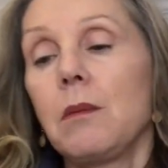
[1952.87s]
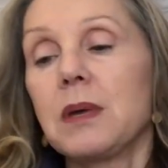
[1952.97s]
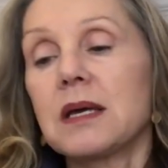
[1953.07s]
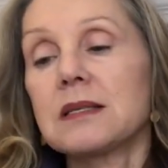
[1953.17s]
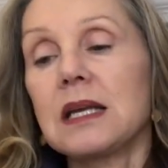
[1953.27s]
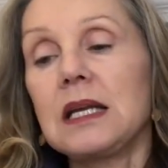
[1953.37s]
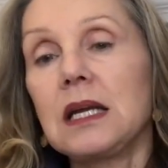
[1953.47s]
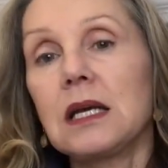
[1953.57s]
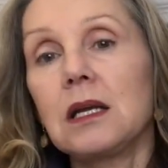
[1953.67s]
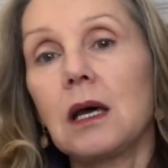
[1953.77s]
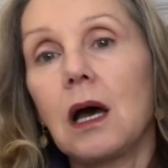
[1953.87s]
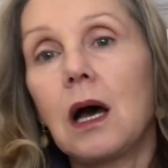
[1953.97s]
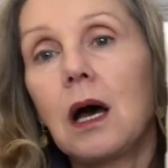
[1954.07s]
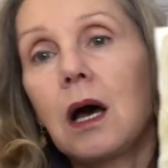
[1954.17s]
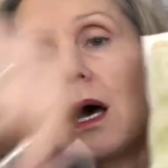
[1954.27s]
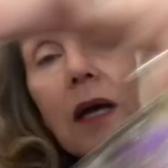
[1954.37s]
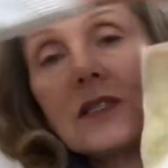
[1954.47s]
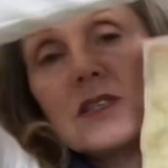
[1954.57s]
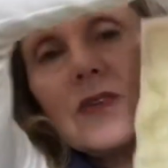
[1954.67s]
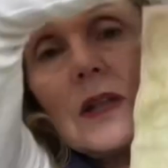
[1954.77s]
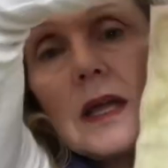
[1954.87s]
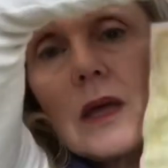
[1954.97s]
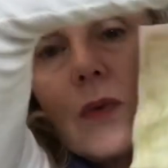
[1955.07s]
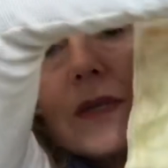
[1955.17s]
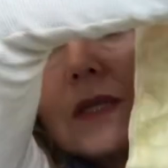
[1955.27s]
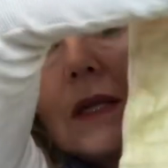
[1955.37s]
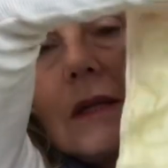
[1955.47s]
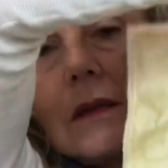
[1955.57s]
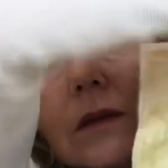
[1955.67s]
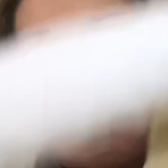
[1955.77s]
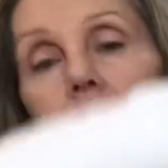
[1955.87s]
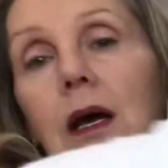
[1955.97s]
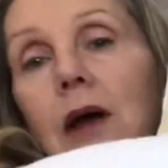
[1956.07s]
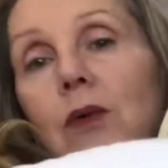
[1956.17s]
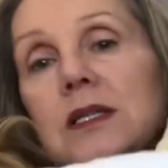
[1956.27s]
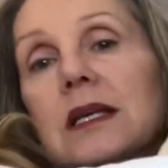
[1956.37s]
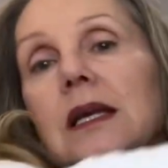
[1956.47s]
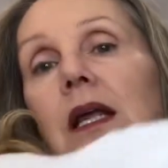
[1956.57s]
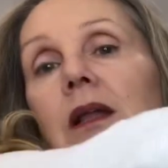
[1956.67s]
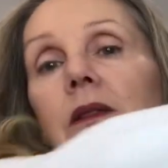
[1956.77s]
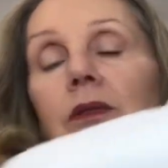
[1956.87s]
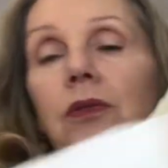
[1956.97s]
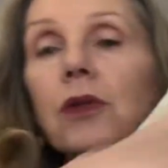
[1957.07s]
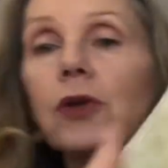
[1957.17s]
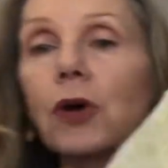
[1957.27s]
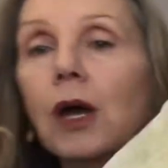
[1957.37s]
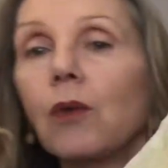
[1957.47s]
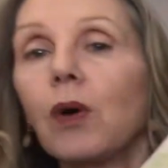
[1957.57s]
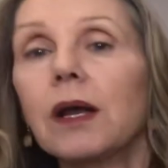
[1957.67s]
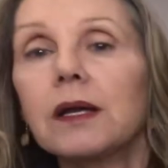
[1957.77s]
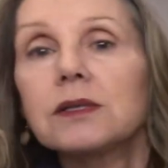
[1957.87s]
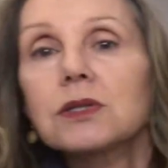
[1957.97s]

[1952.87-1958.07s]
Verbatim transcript: because I needed, uh, I just felt like it wasn't, I wasn't getting the look I wanted.